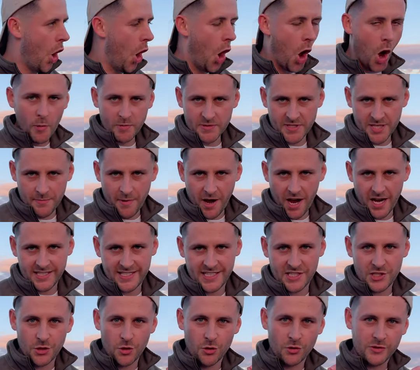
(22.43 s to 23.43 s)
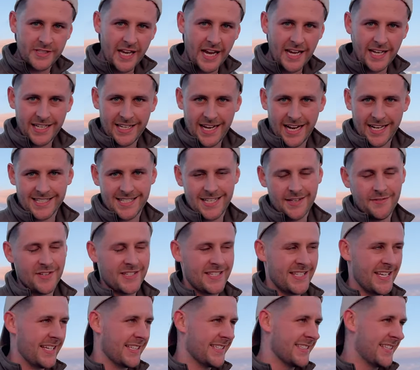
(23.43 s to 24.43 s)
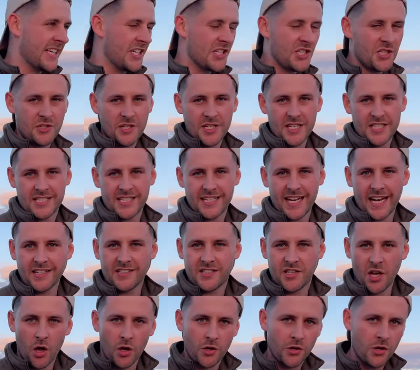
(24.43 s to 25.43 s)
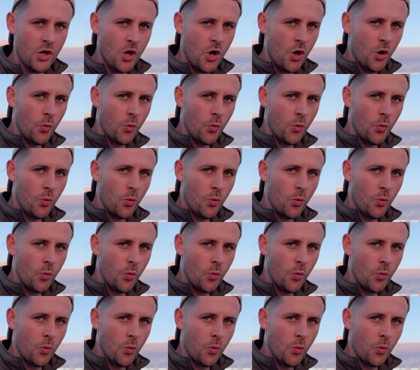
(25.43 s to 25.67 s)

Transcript: optimizing your daily activities, things you need to get done